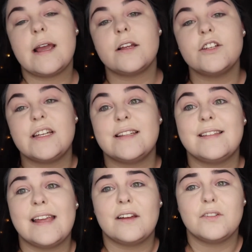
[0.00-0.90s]
As you can
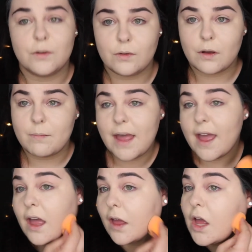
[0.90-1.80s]
see, I do look a bit
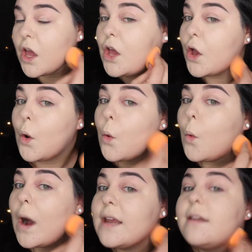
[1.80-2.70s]

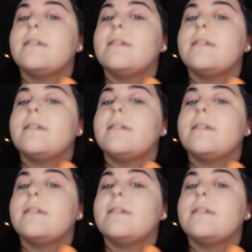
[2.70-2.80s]
white.